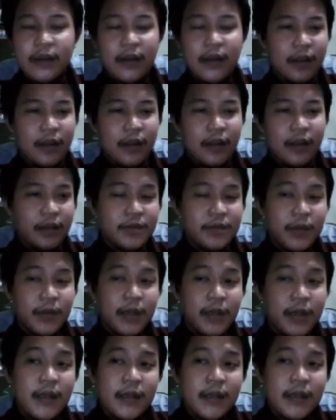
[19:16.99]
Nah, this
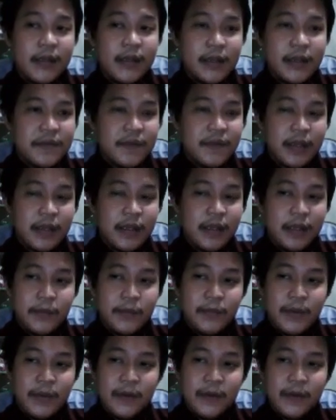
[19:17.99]
one deals with the
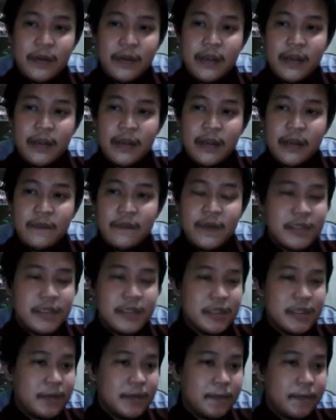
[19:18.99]

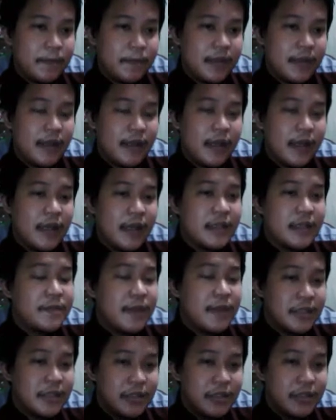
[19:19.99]
first thing I
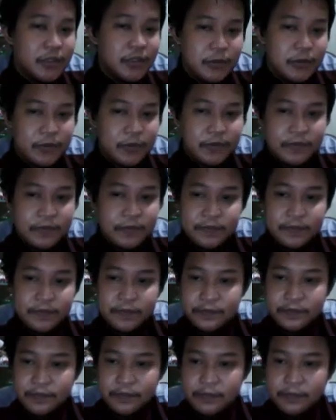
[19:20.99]
explained to you.
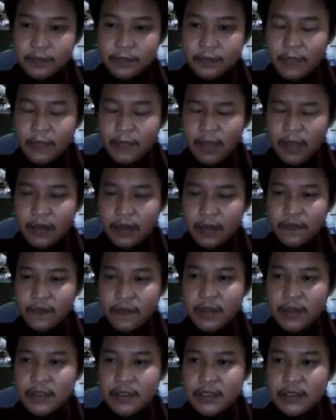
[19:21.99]

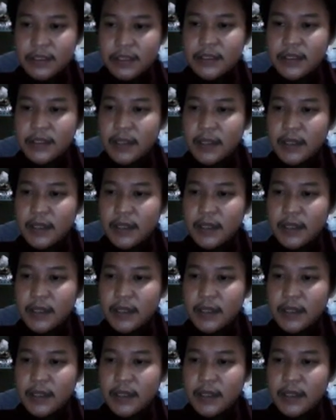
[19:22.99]
Differences